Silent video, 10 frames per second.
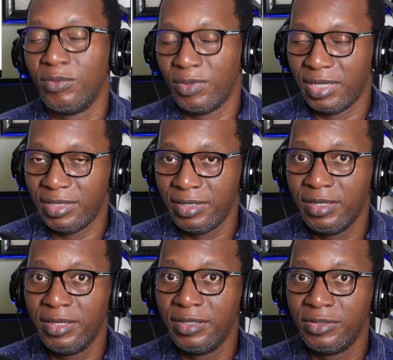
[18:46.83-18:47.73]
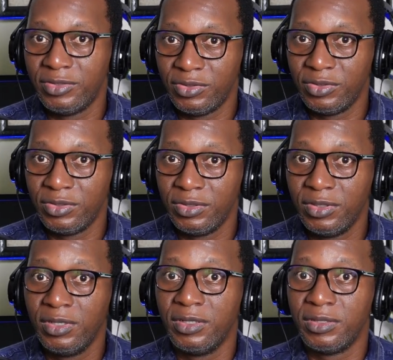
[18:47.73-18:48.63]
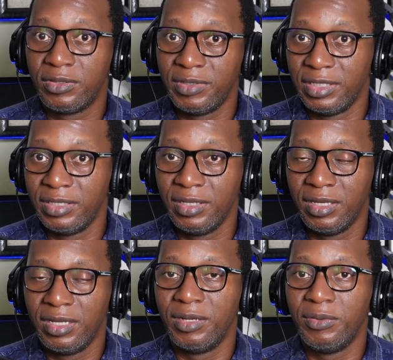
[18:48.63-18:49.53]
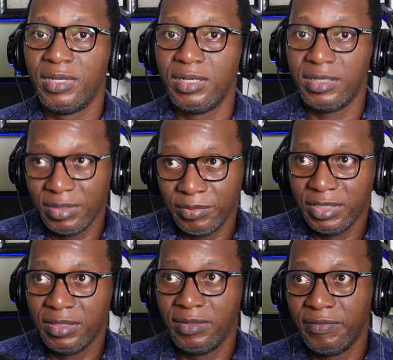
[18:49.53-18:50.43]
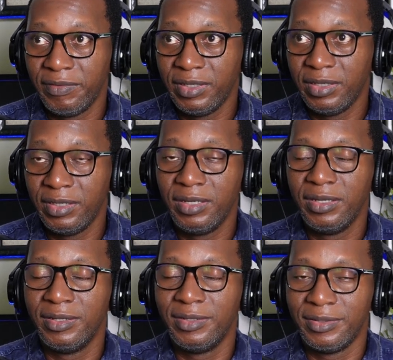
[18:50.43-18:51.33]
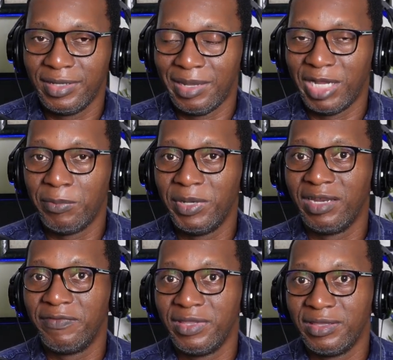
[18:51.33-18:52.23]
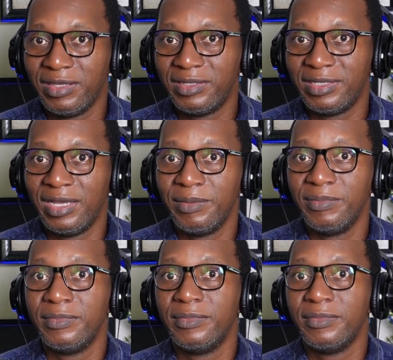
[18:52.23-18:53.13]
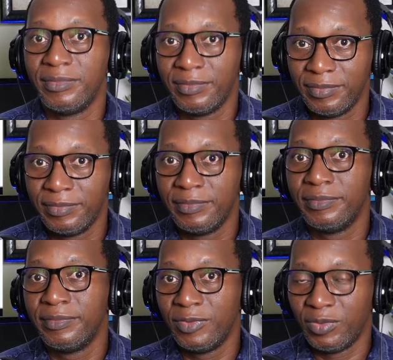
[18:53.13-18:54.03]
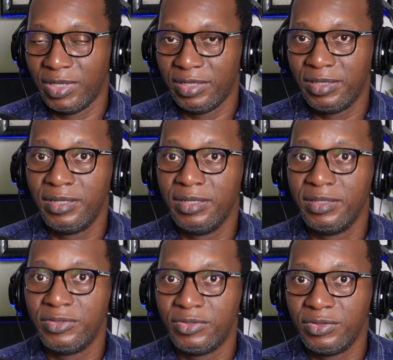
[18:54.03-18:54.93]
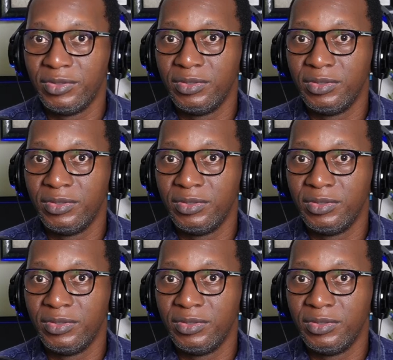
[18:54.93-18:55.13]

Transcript: 1, 2, 3. I wanna be. I'm now playing it for the 3rd time. 1, 2,